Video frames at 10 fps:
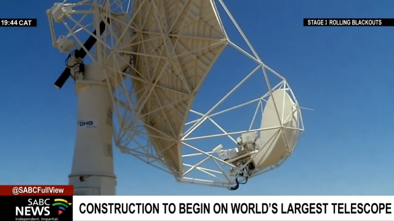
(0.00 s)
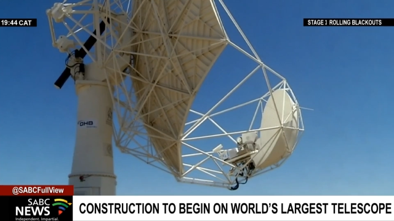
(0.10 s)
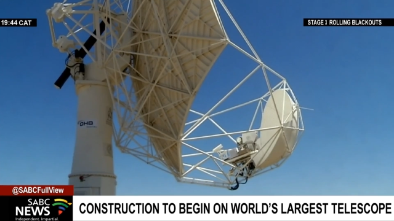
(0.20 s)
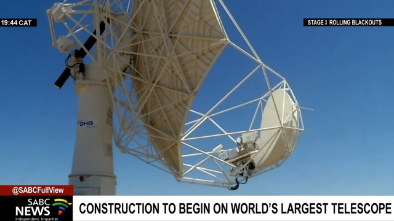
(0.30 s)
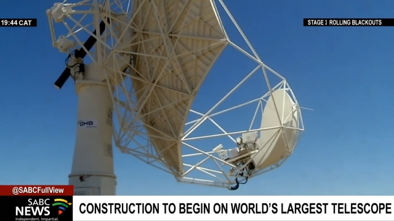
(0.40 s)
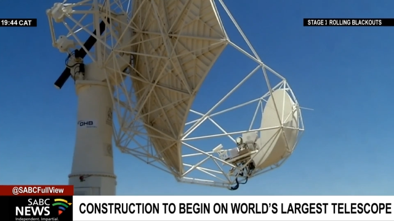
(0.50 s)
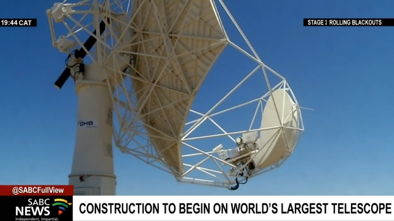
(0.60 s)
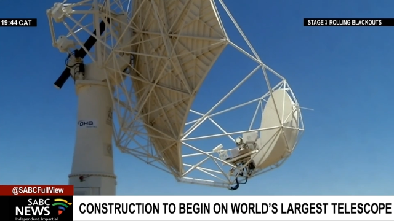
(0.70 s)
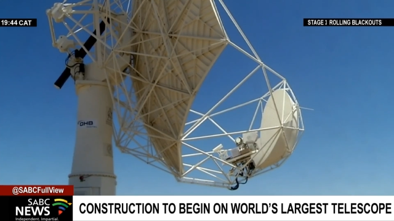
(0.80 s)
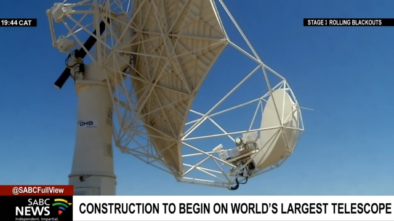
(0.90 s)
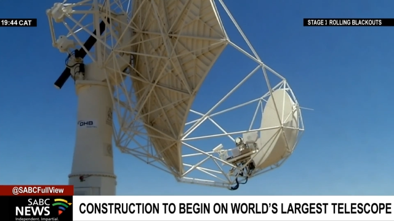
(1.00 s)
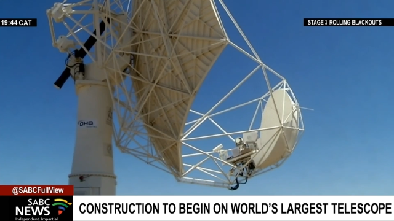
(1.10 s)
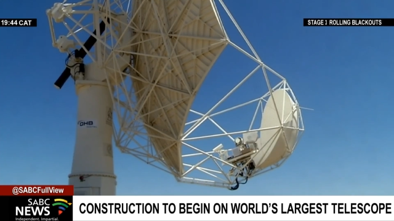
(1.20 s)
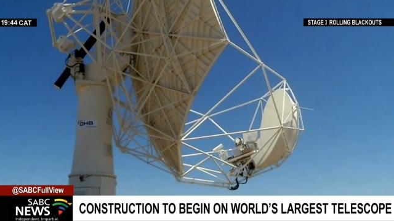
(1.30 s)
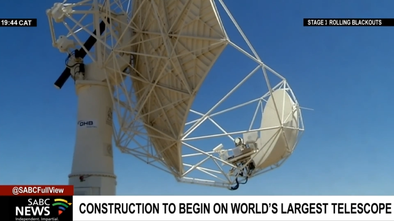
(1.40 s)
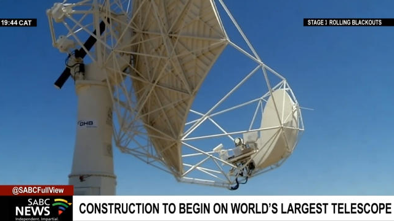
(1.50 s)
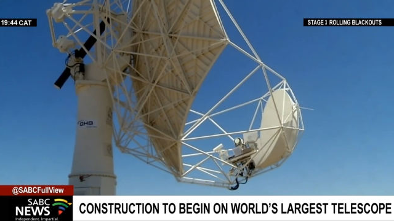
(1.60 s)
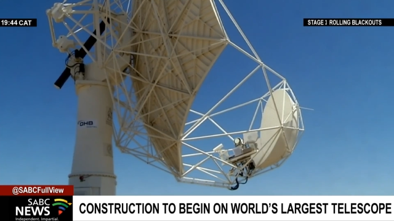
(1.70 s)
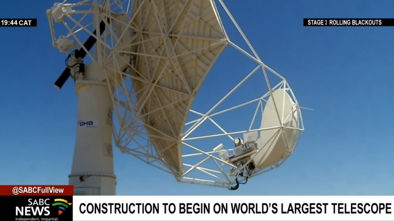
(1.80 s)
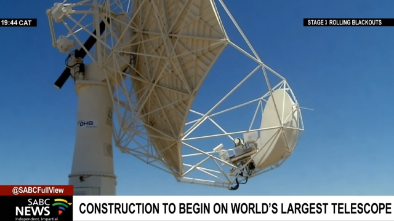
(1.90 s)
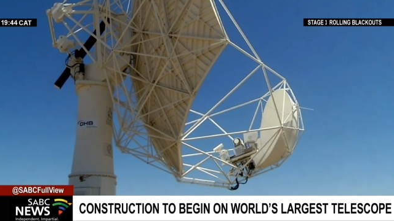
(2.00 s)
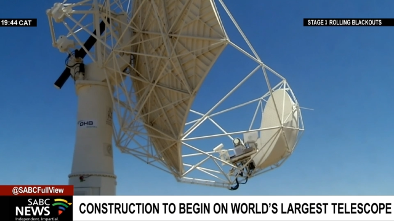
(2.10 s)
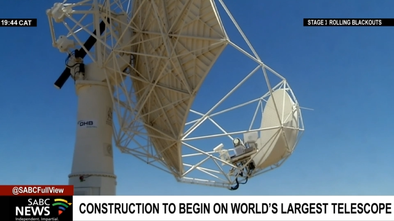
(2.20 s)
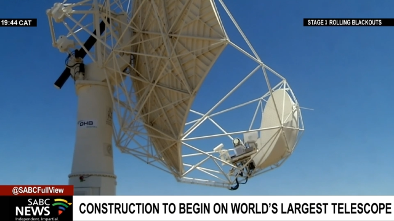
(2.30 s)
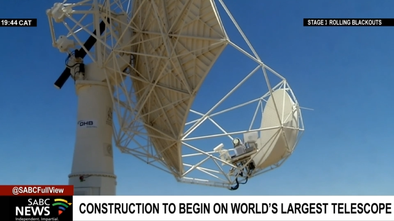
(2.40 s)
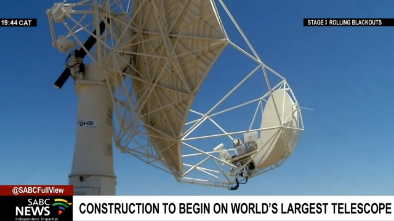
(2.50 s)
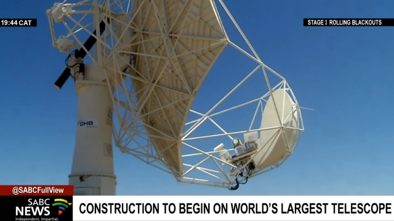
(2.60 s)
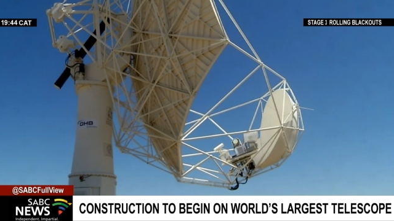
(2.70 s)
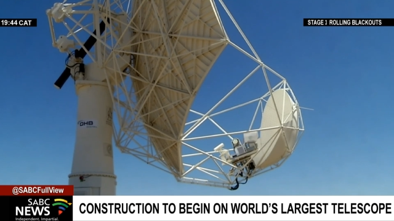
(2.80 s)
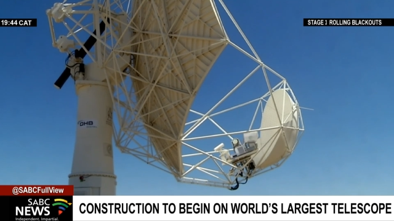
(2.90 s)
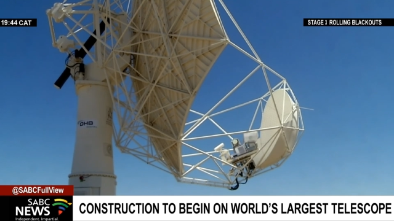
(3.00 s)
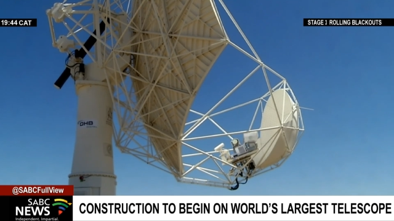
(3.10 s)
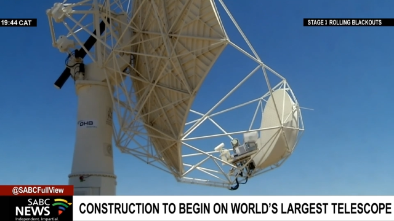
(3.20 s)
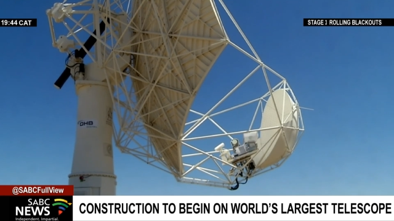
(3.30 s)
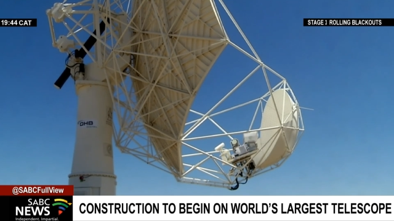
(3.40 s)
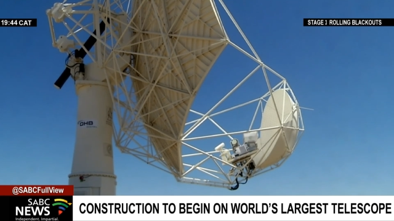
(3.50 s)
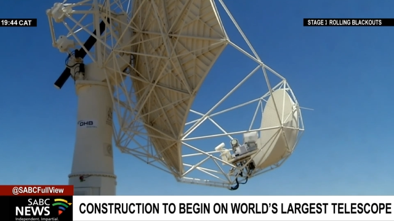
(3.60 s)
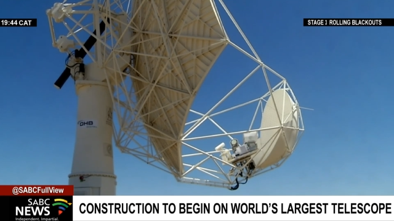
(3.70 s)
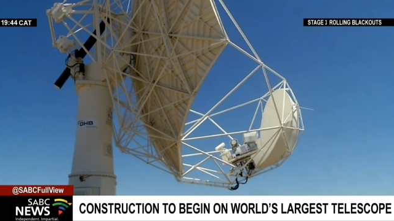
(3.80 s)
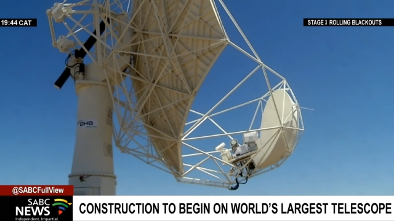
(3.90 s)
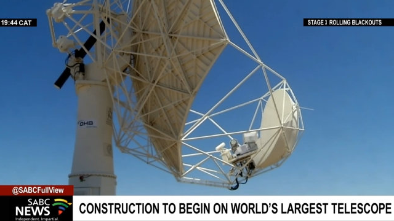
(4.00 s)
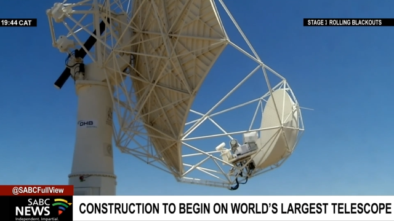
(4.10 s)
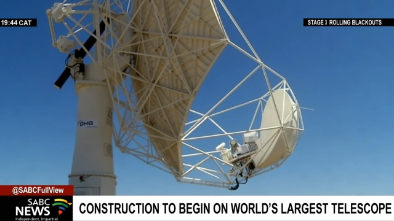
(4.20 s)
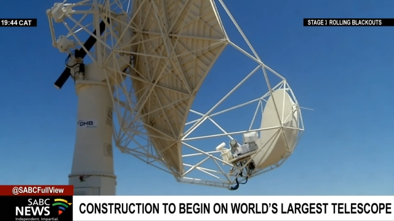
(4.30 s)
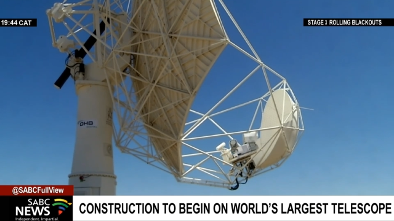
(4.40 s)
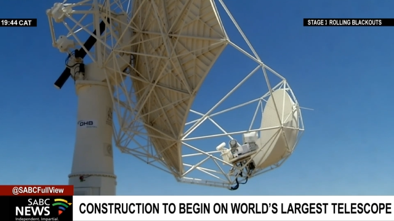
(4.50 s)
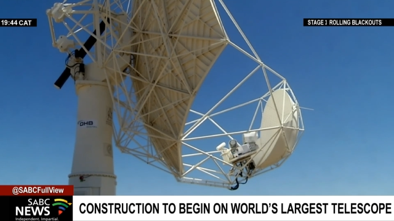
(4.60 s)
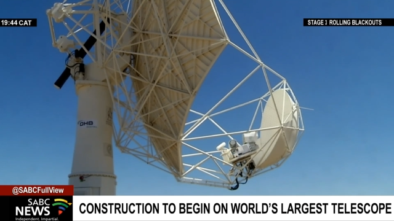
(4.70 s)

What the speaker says: (no speaker visible)